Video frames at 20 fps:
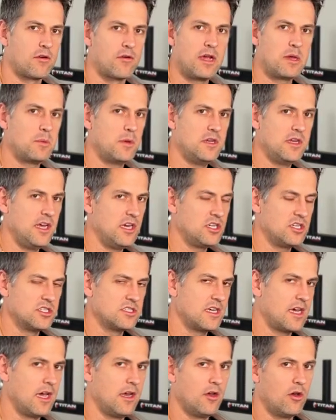recommendations.
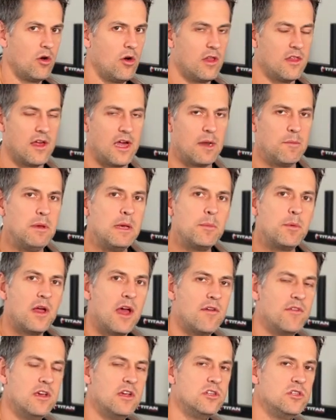I know a lot of people
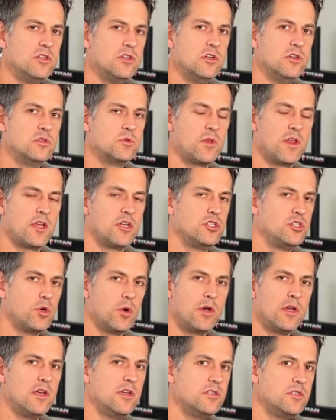have issues with like
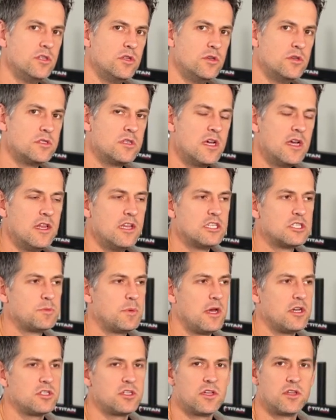joint issues,
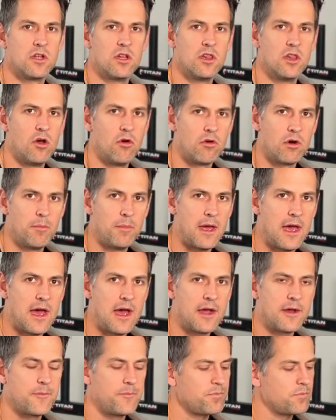especially in the lower
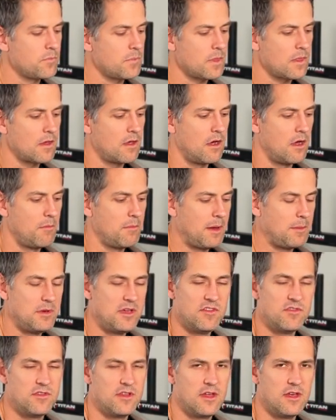back, maybe
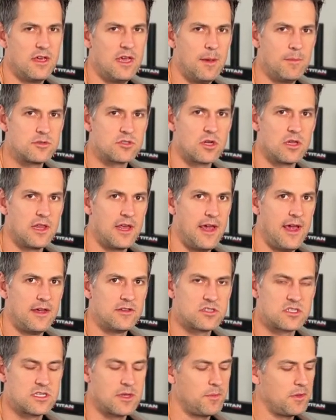even the hips or
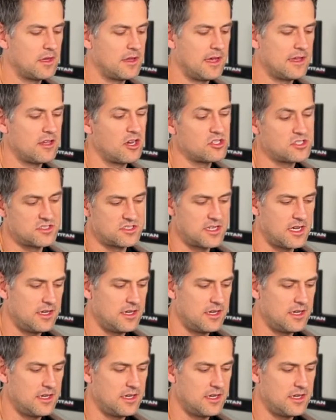legs or something like that, or I should say